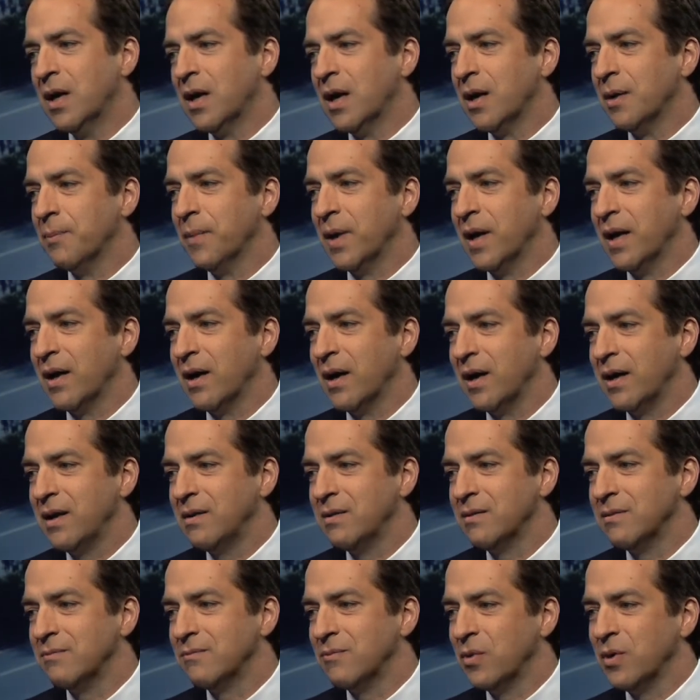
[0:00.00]
Um, and I
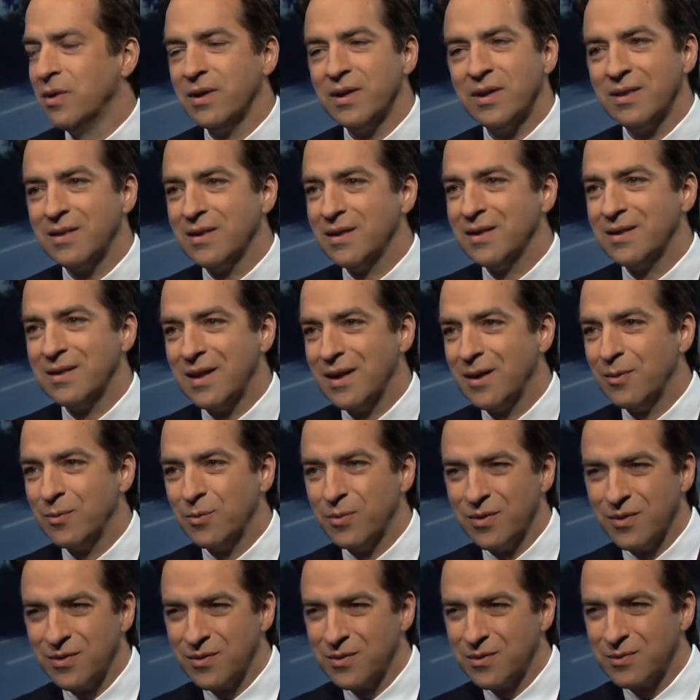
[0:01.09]
didn't really think that
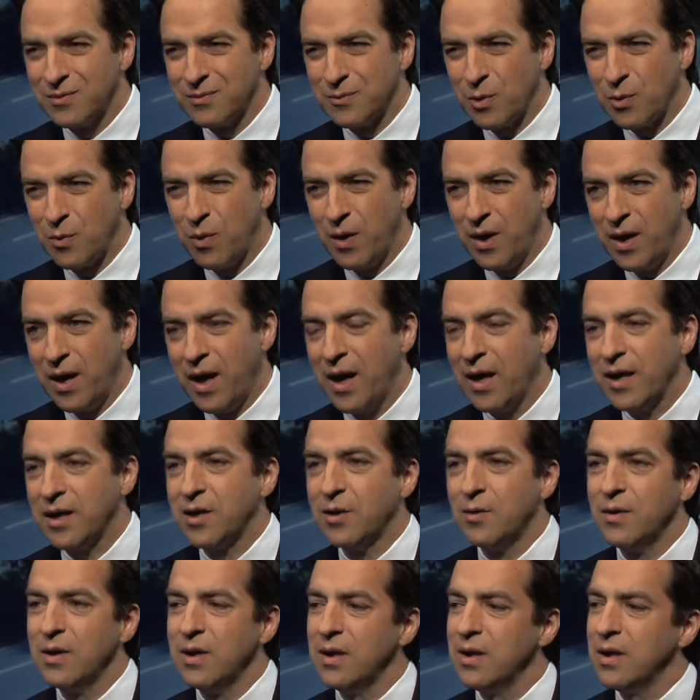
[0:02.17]
was quite
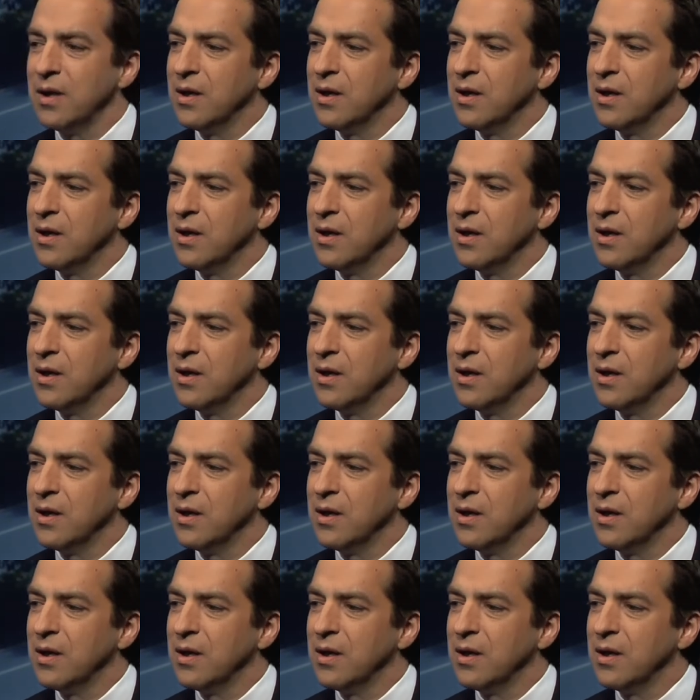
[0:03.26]
accurate.